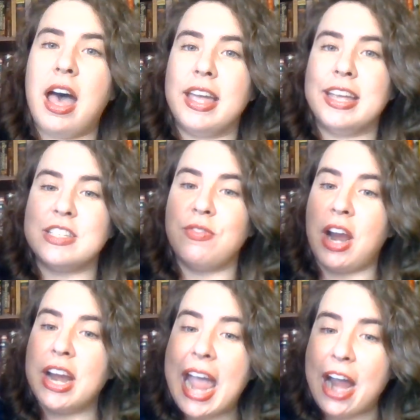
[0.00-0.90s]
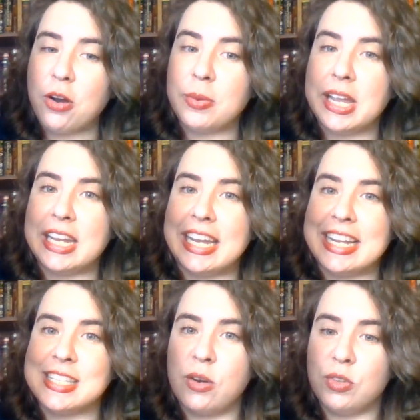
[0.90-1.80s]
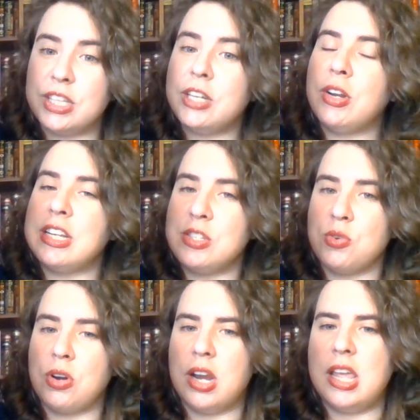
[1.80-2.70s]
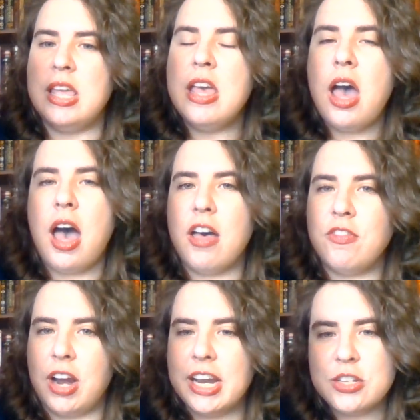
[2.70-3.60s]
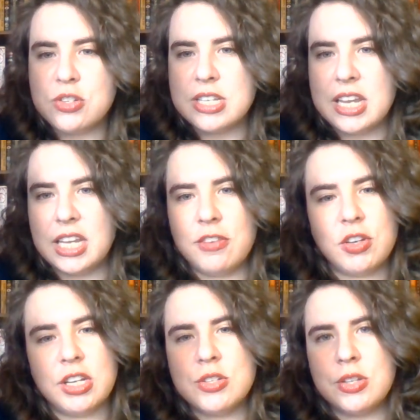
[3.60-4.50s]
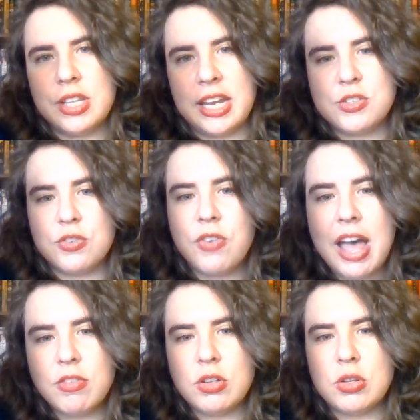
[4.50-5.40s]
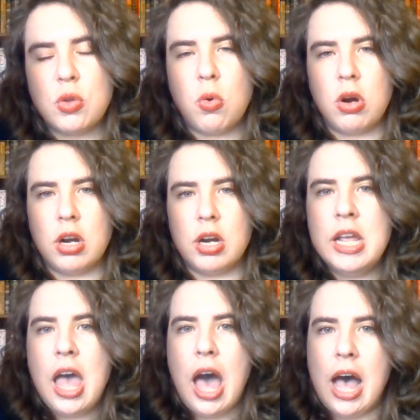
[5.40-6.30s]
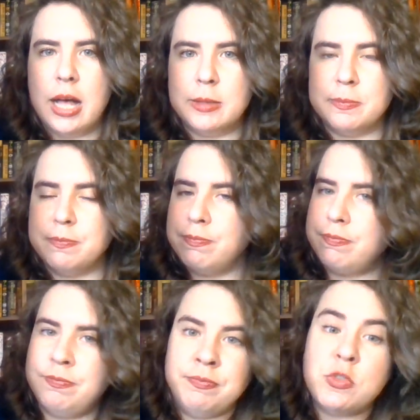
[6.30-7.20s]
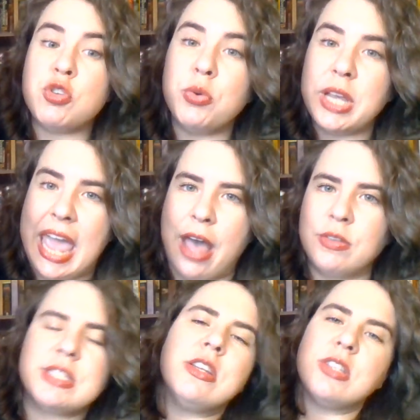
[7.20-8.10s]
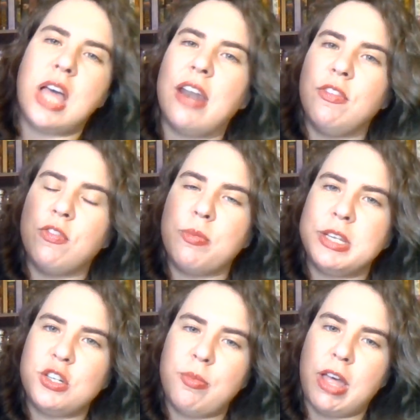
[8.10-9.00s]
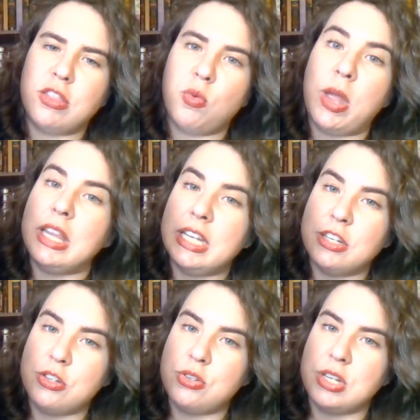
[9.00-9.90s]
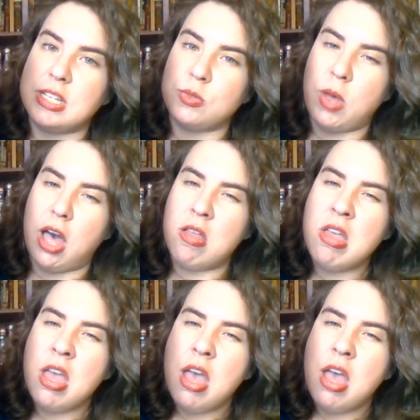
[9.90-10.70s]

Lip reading: It's very harrowing. It's a really great story. Very interesting if you're into like survival or true accounts. There's a lot of information about the whaling industry as well,